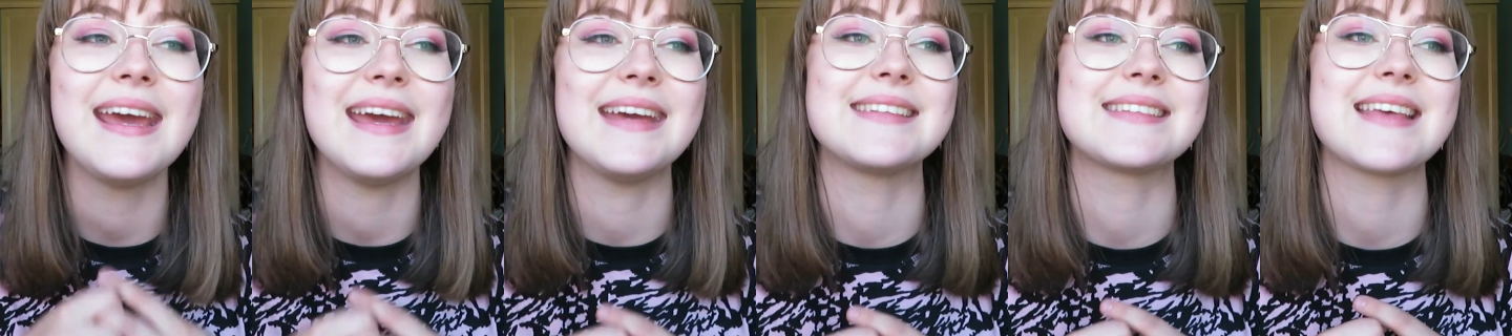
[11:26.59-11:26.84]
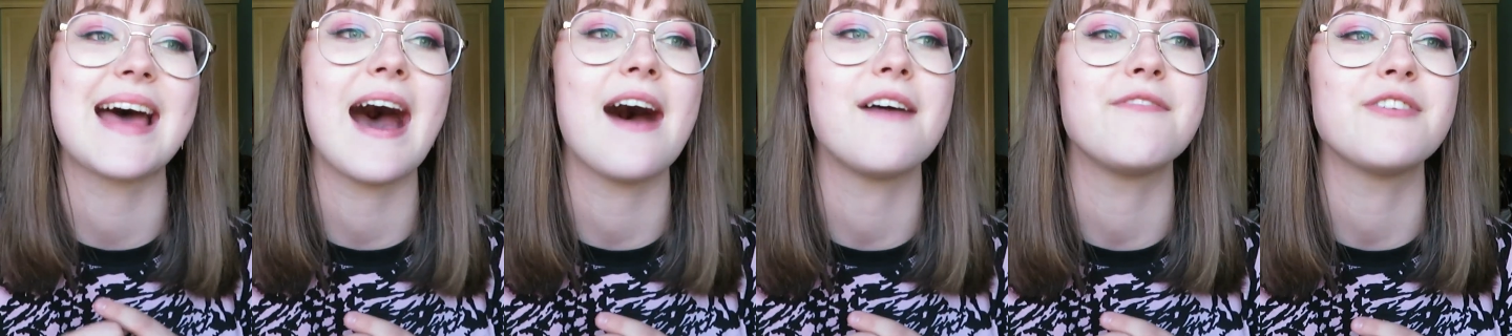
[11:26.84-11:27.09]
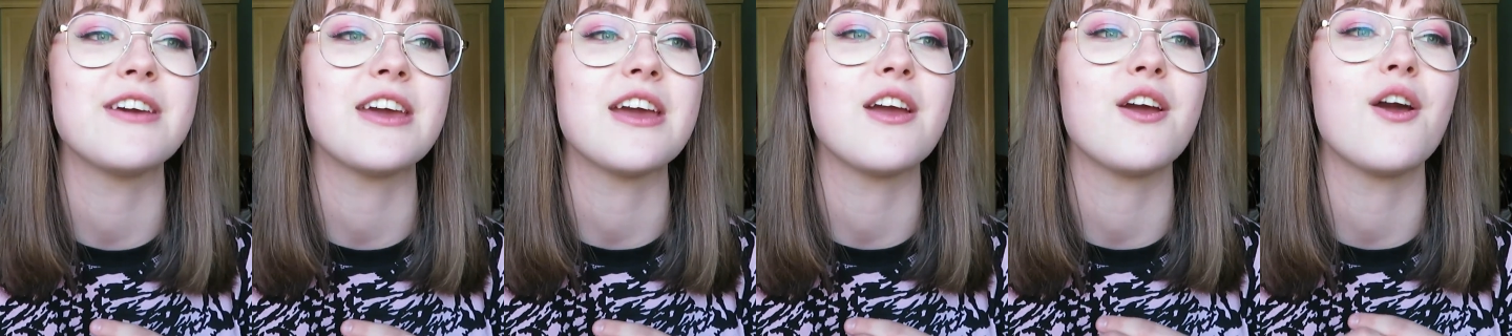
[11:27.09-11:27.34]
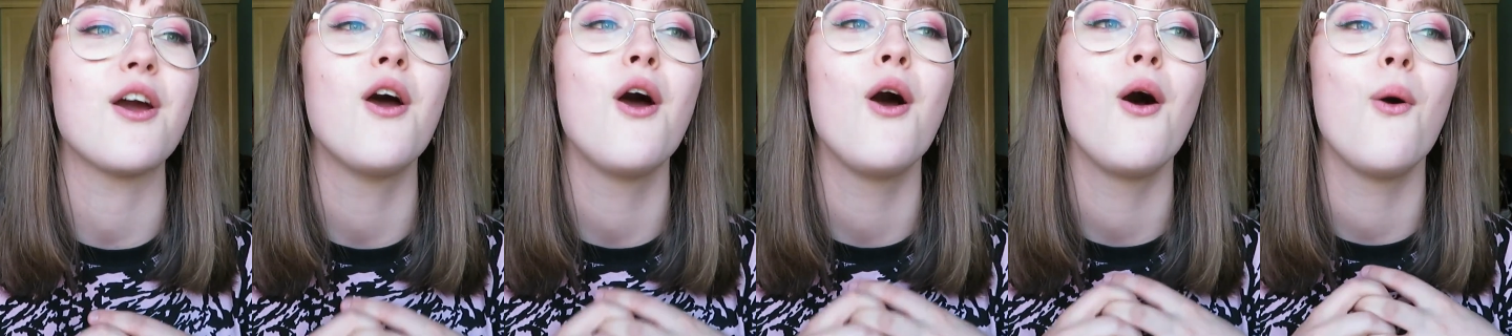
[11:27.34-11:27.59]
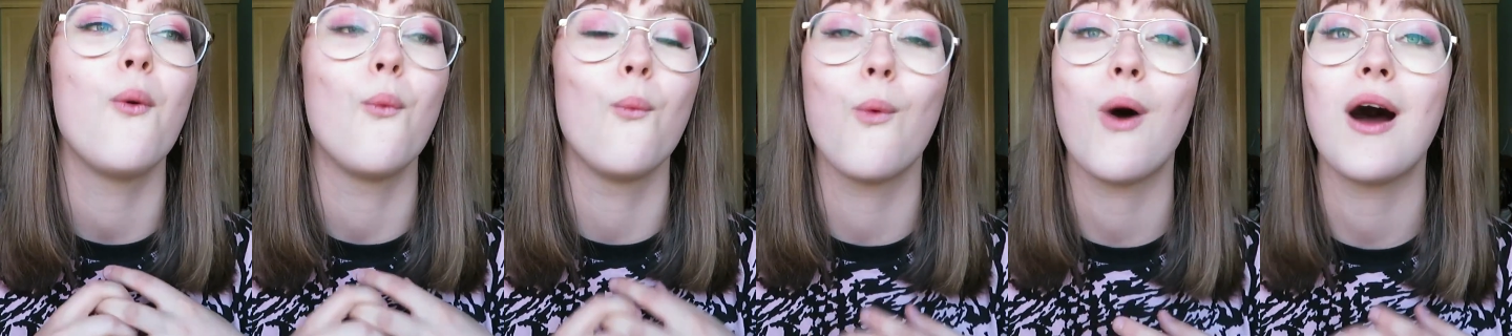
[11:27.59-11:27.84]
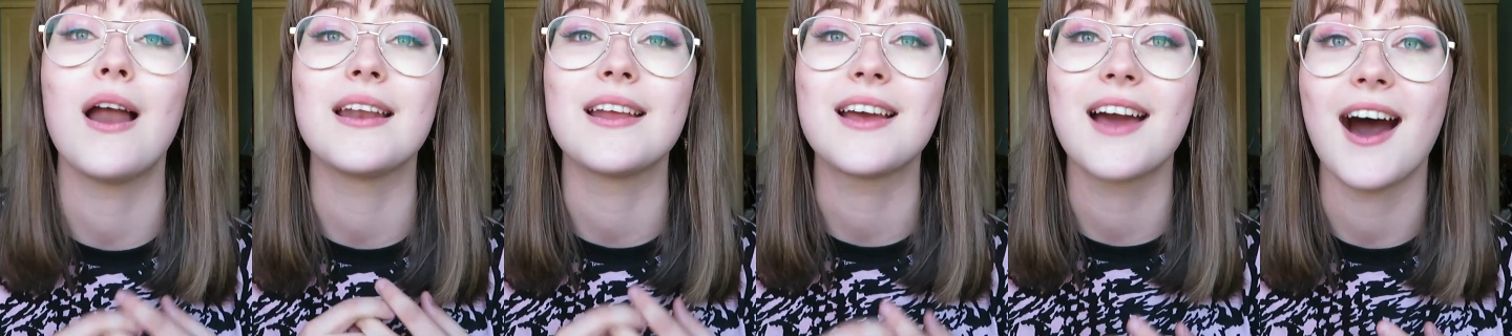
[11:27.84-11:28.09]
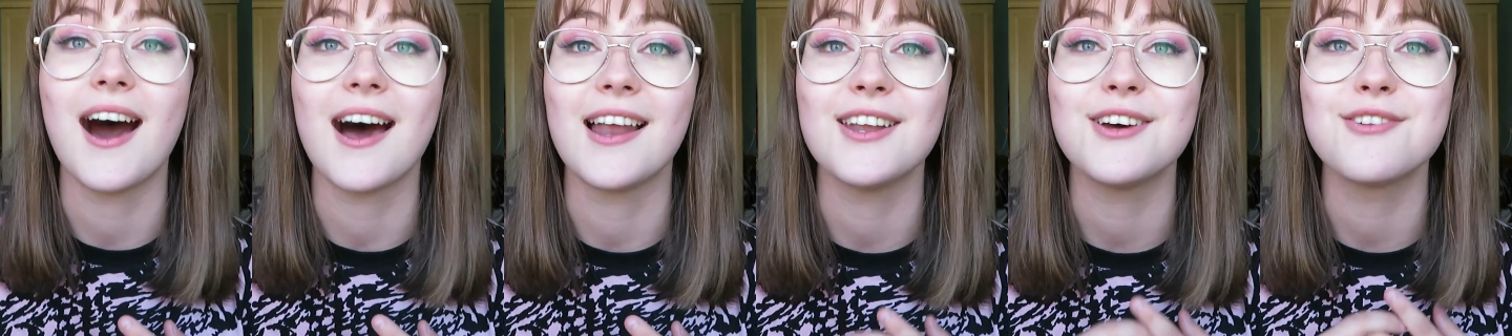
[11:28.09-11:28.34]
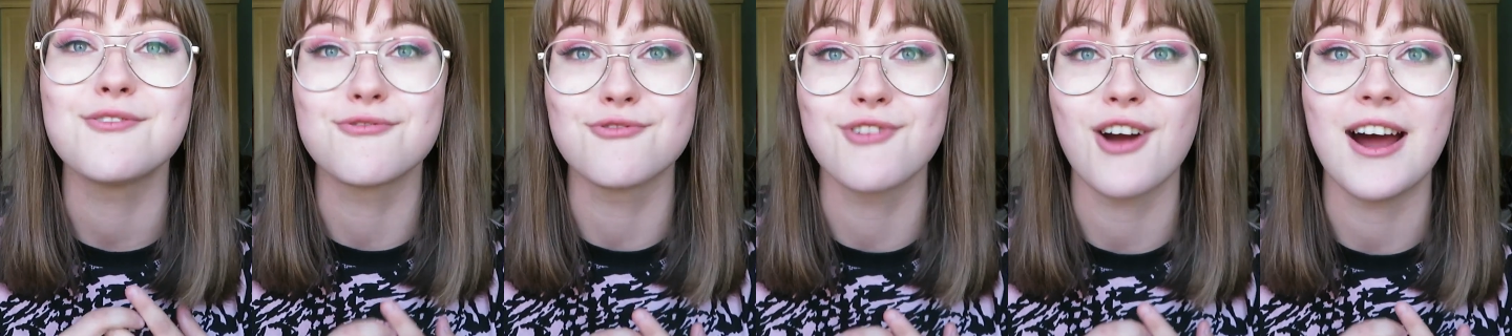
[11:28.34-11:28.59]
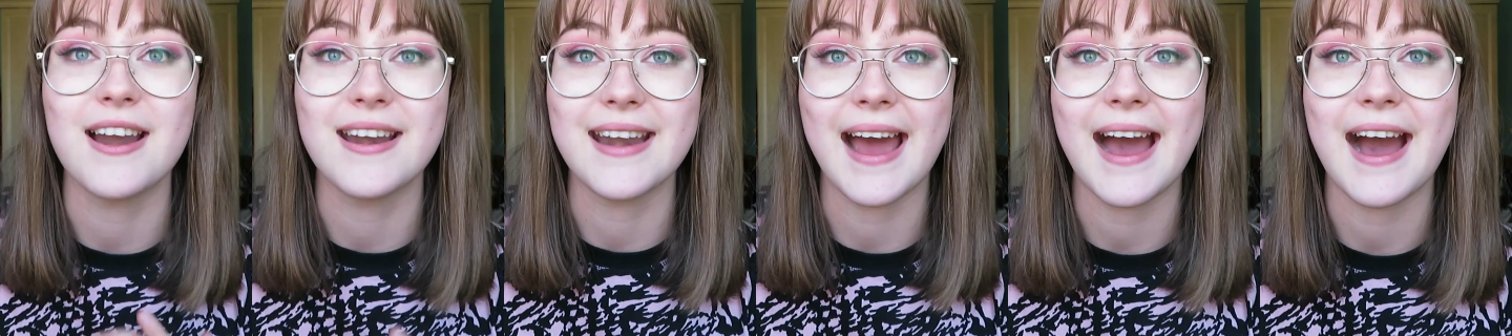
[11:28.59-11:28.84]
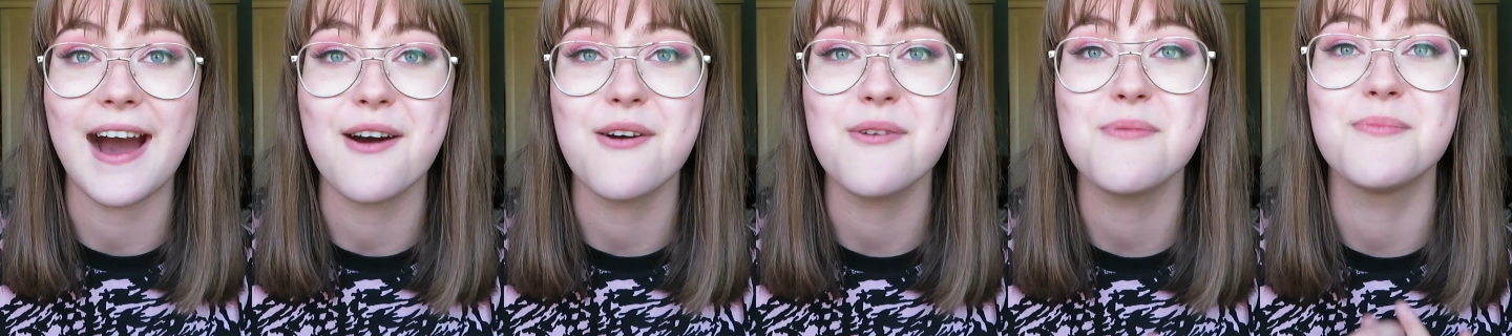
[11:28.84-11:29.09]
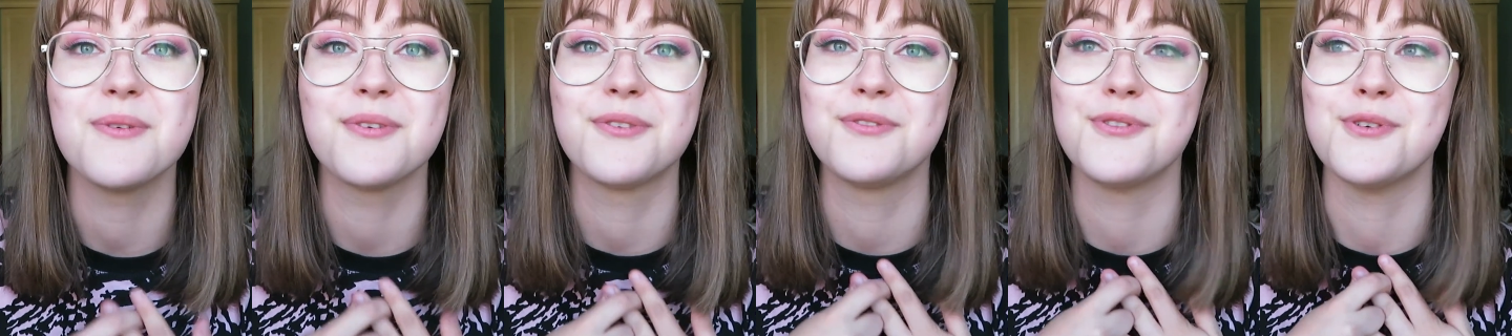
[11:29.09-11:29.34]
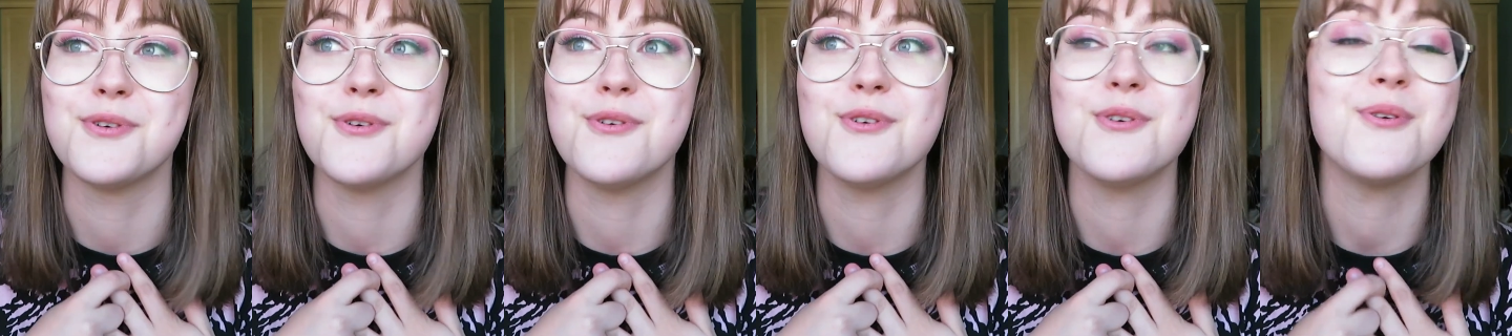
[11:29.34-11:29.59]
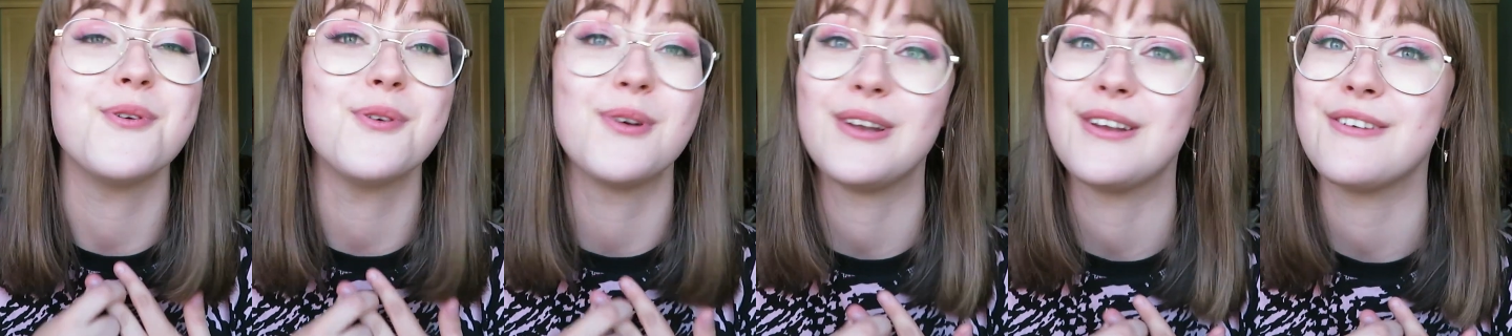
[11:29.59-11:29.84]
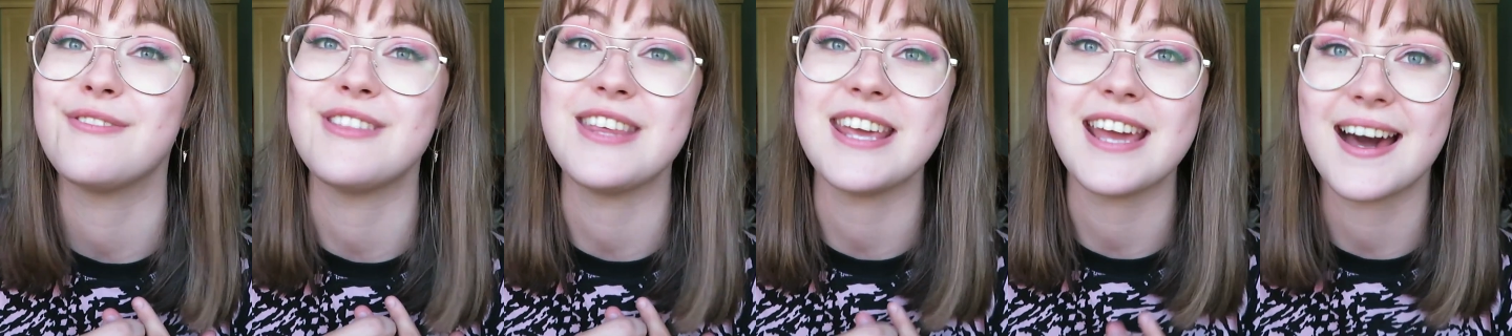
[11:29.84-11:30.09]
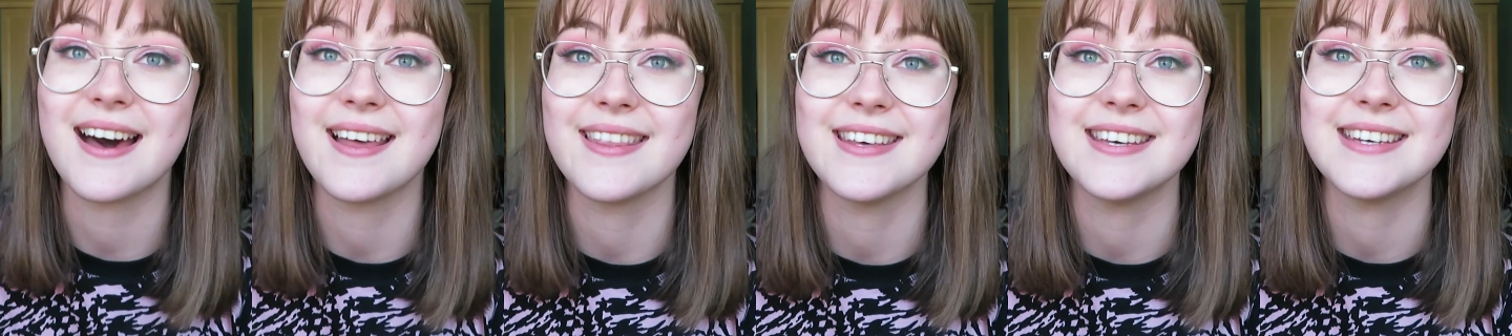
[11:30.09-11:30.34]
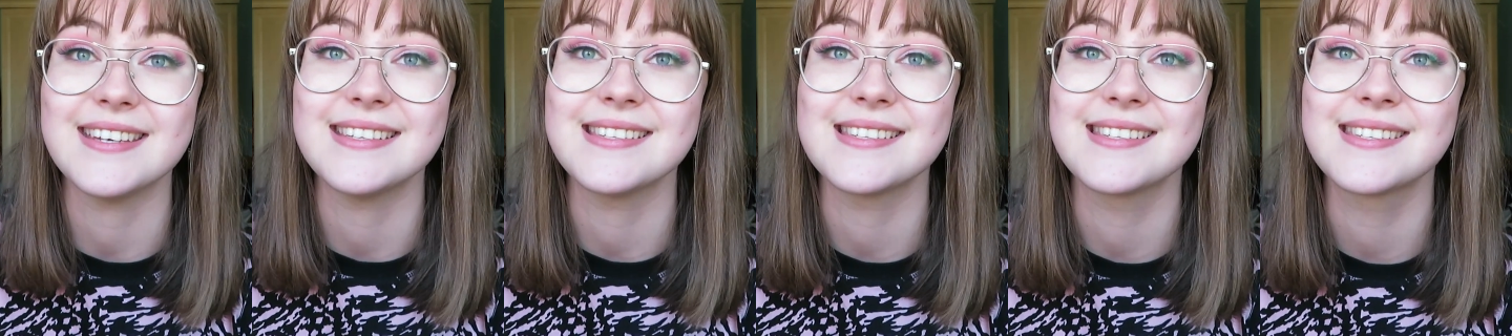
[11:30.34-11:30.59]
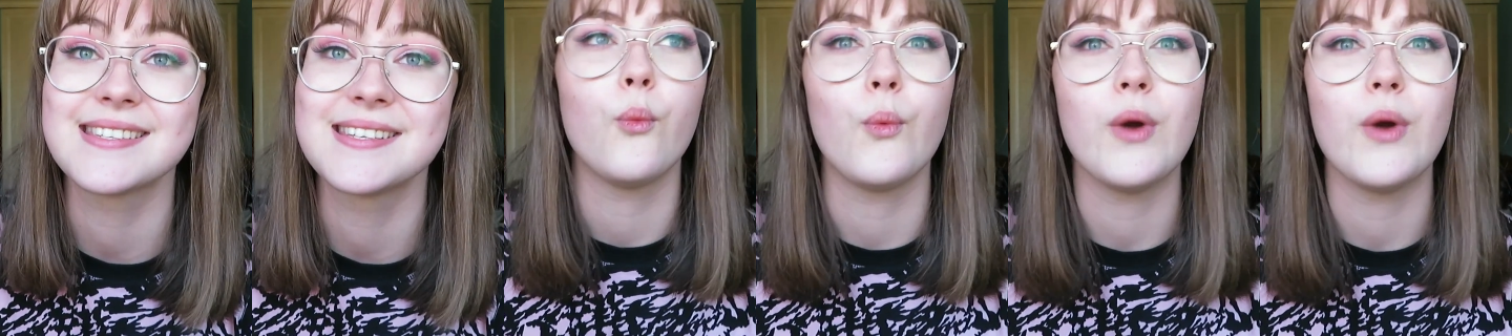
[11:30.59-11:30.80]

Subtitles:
is having one color run out before all of the others,